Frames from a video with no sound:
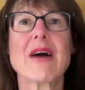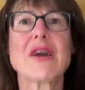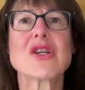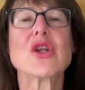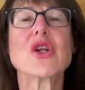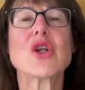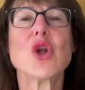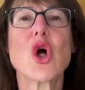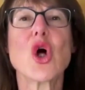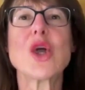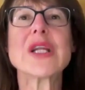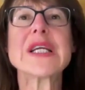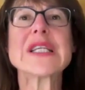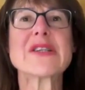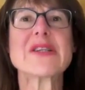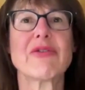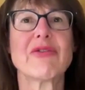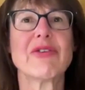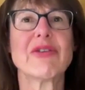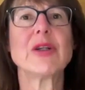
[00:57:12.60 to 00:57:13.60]
Learning
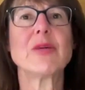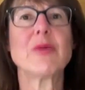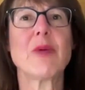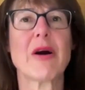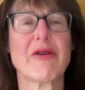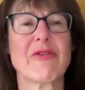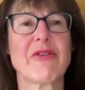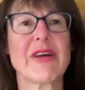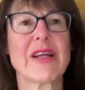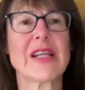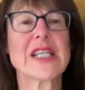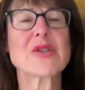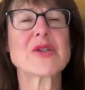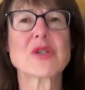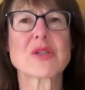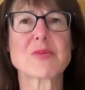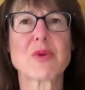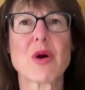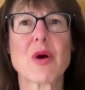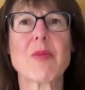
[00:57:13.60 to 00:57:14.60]
to feel my feelings
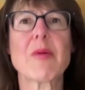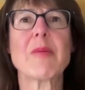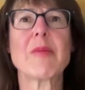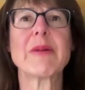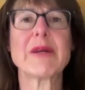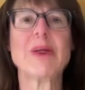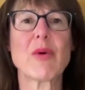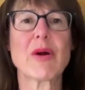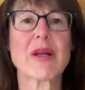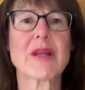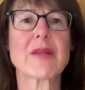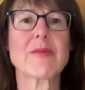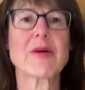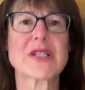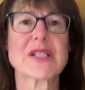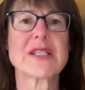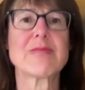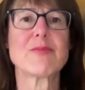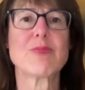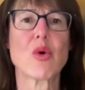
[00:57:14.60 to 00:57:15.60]
is probably one of the
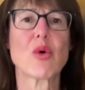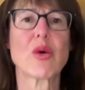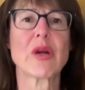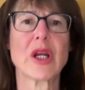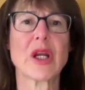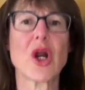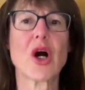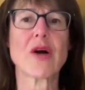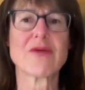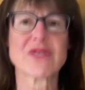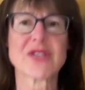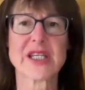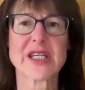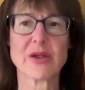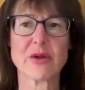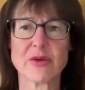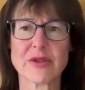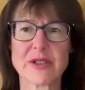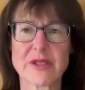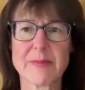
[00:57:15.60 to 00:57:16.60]
most important life
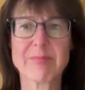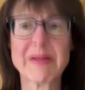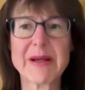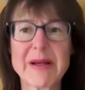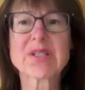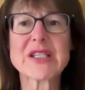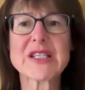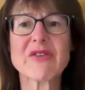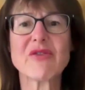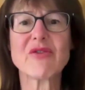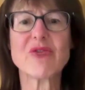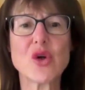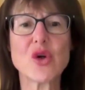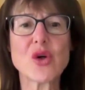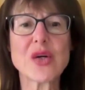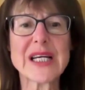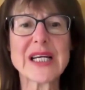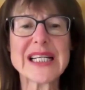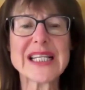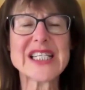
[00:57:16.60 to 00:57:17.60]
skills, because if
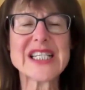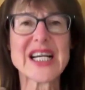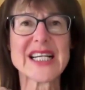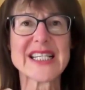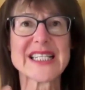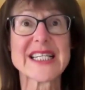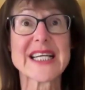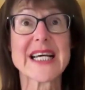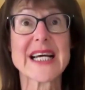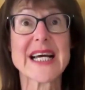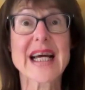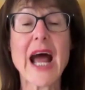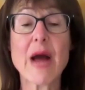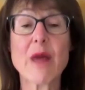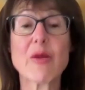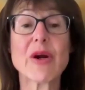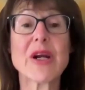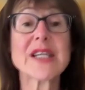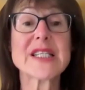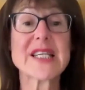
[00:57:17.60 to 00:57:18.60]
you can
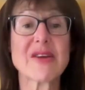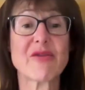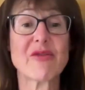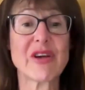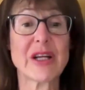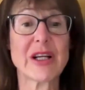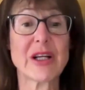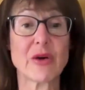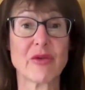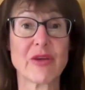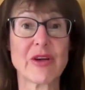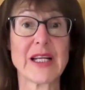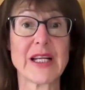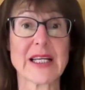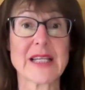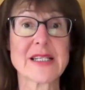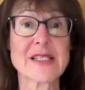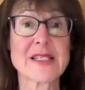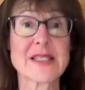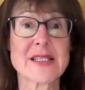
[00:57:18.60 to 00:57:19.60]
and when I say feel your
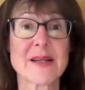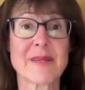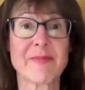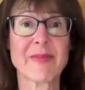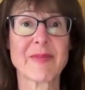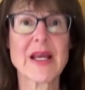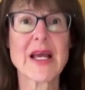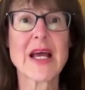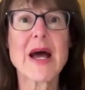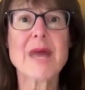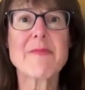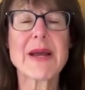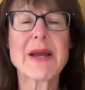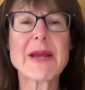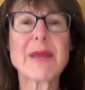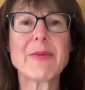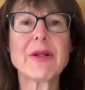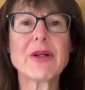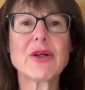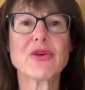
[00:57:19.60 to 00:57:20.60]
feelings,
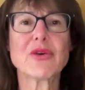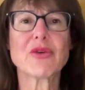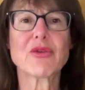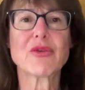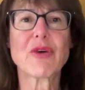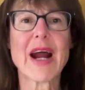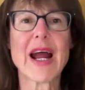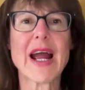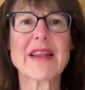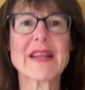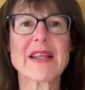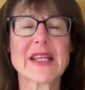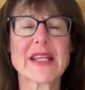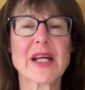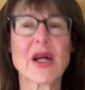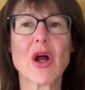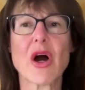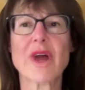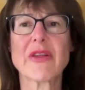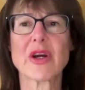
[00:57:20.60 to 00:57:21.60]
people are afraid that
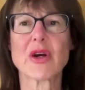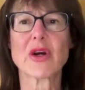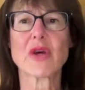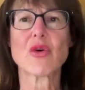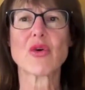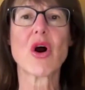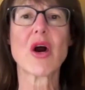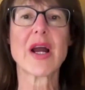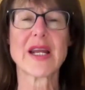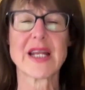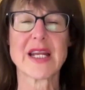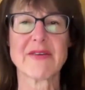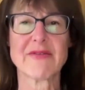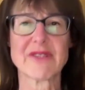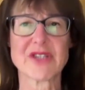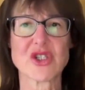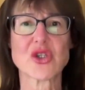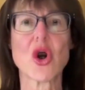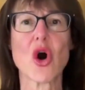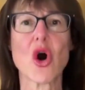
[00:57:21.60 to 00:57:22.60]
they'll either cry and never
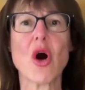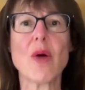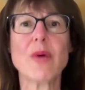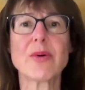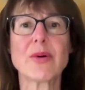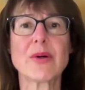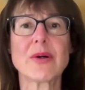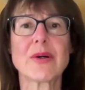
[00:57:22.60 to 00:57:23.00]
stop,